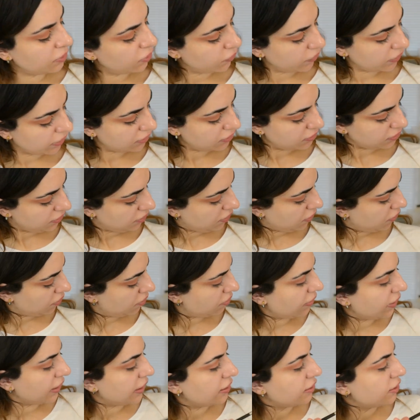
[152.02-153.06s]
going to
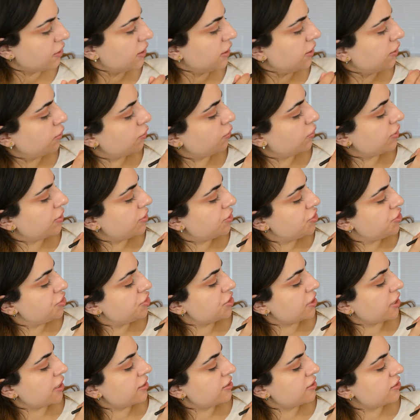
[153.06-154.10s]
go into
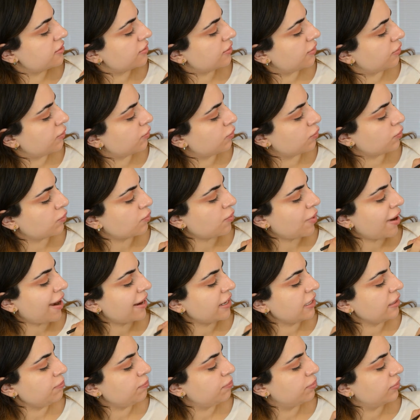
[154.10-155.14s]
Just
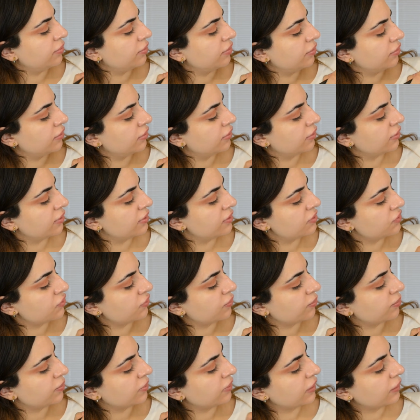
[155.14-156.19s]
Ripe. It's
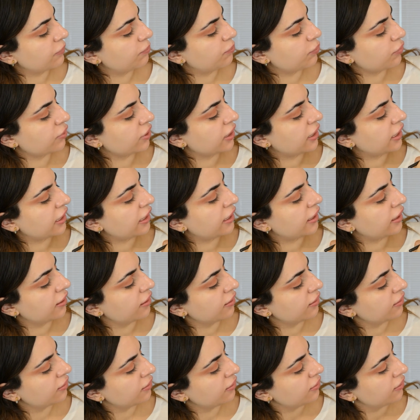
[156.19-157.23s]
a really pretty
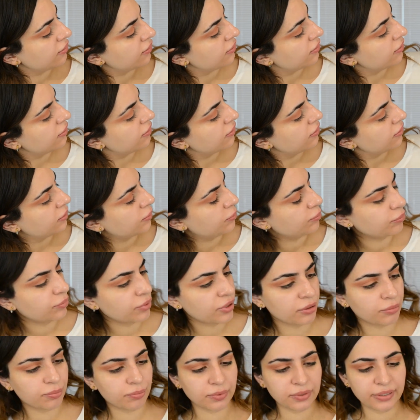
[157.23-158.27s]

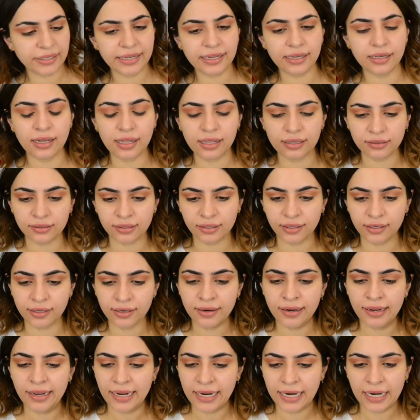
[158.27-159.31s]
purpley color.
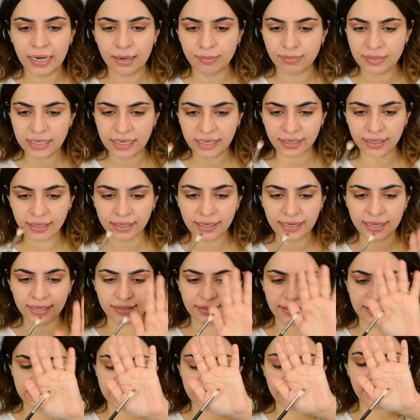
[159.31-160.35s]
And I'm taking a
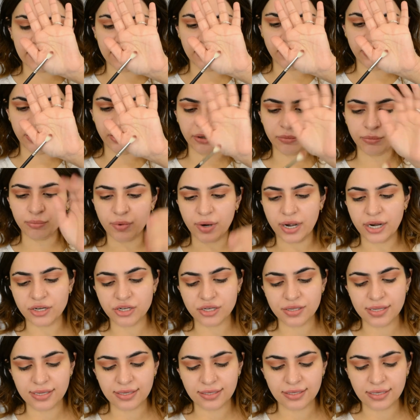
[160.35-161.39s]
skinnier
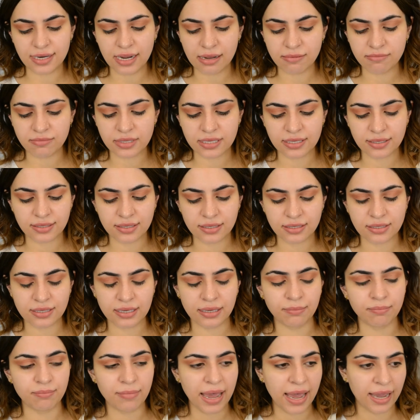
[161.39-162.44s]
brush this time. This is
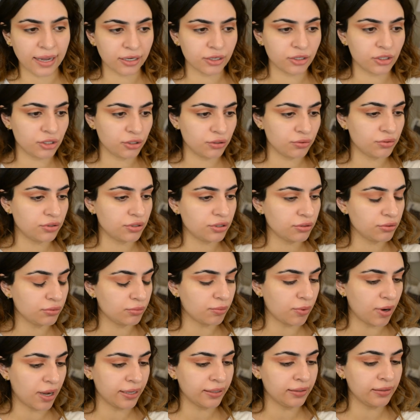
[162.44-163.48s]
a MAC
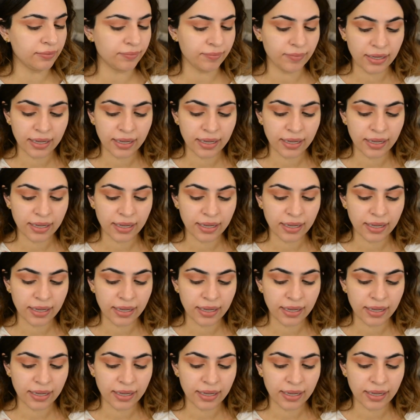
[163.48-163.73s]
221.